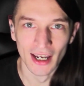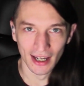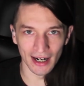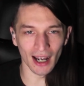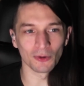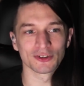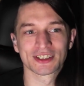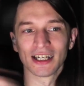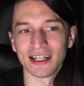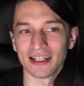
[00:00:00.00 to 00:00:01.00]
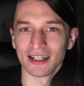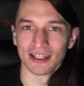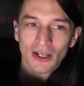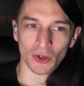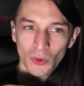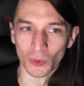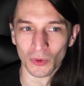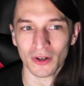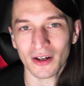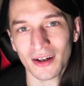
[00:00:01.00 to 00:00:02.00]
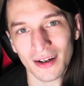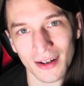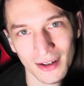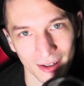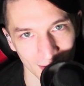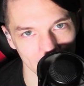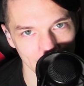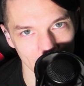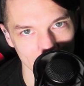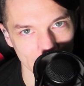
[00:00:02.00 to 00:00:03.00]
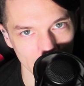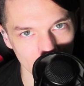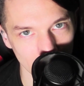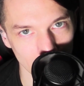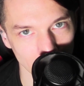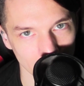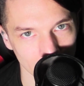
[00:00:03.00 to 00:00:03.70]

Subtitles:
And I will see you in the next video.